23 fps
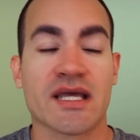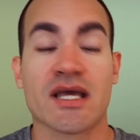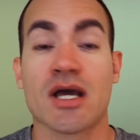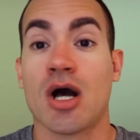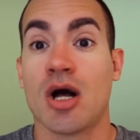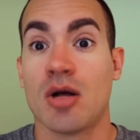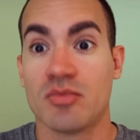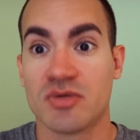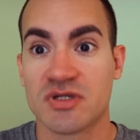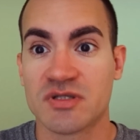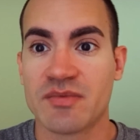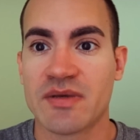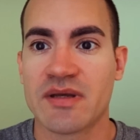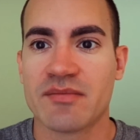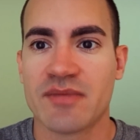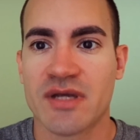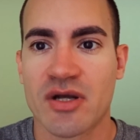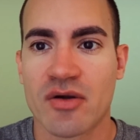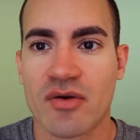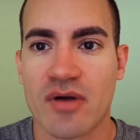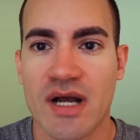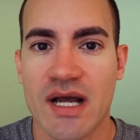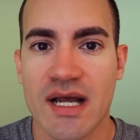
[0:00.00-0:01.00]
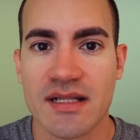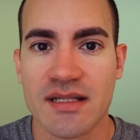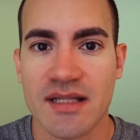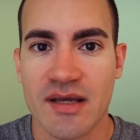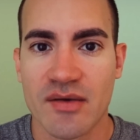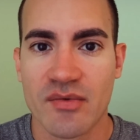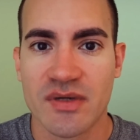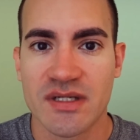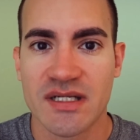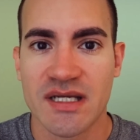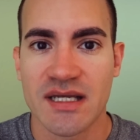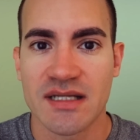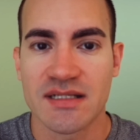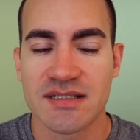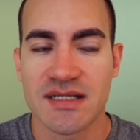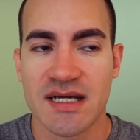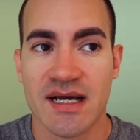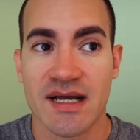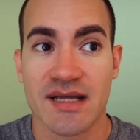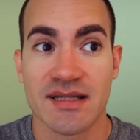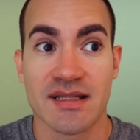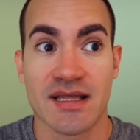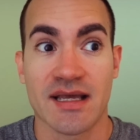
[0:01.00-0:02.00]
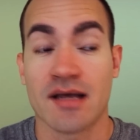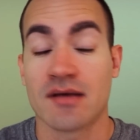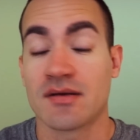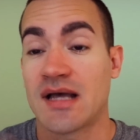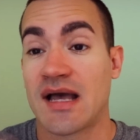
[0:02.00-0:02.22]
it almost made me cry. Like when I died, like